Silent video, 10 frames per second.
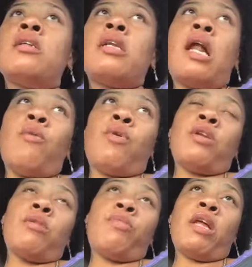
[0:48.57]
that I
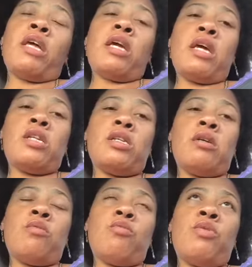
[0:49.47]
wanted to play catch
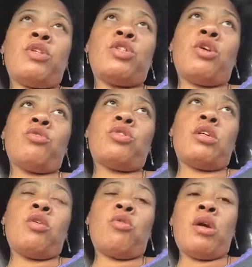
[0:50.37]
up with church
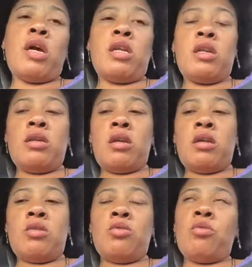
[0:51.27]
and go ahead and,
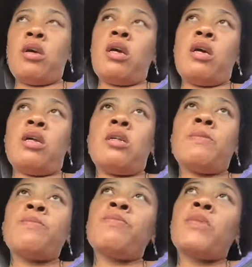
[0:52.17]
and do it. And
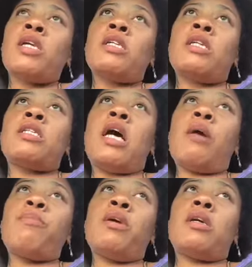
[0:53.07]
the
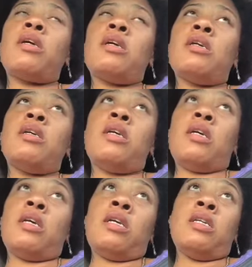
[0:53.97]
topic
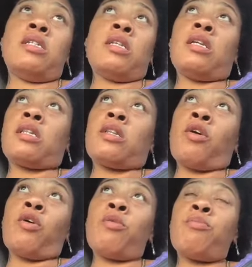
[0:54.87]
is the
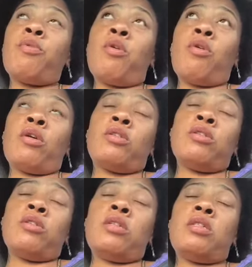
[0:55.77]
third part
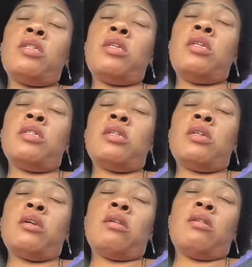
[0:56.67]
to the
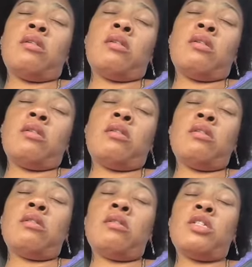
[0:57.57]
season
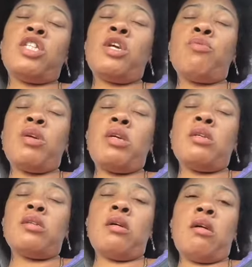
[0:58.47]

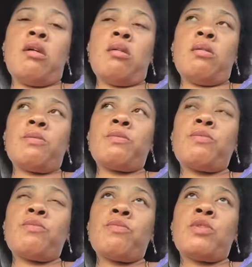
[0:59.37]
series, um,
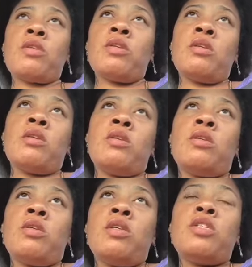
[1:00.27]

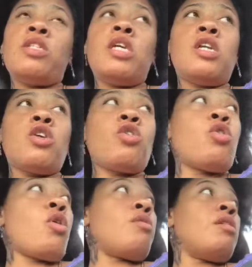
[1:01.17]
Seeing the
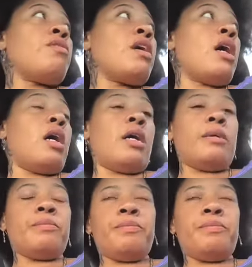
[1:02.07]
Glory of God.